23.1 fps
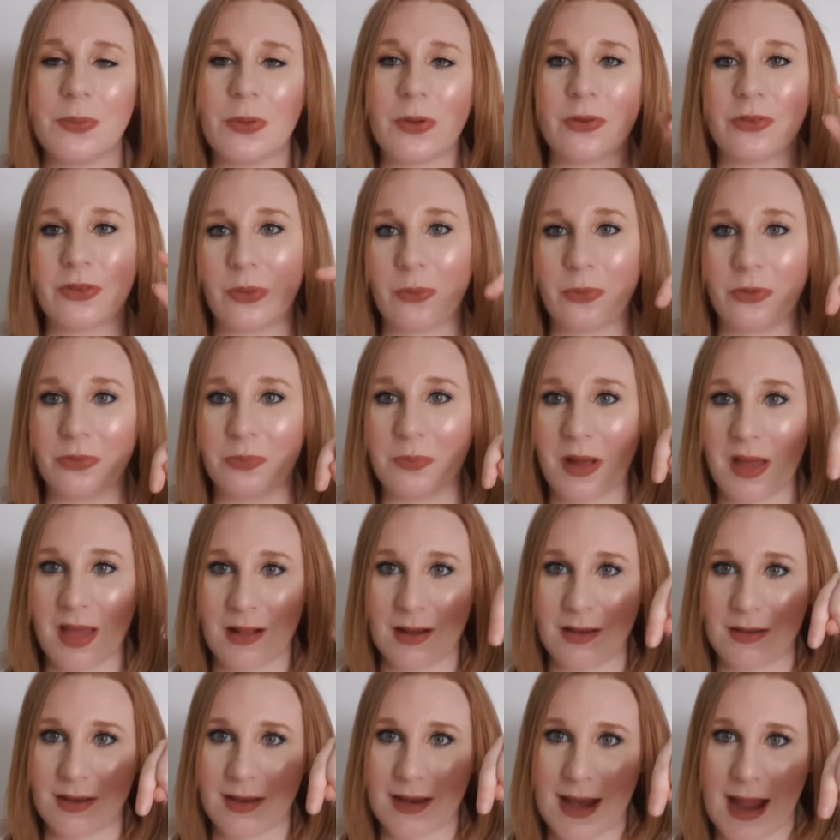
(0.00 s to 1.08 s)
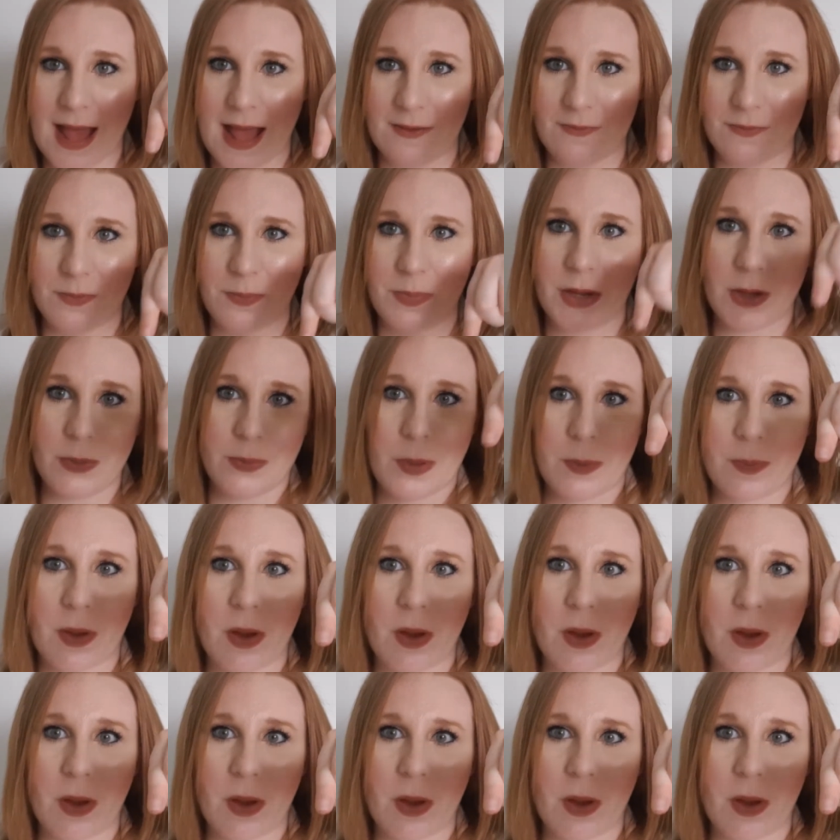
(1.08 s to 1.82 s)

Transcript: because it was my left pubic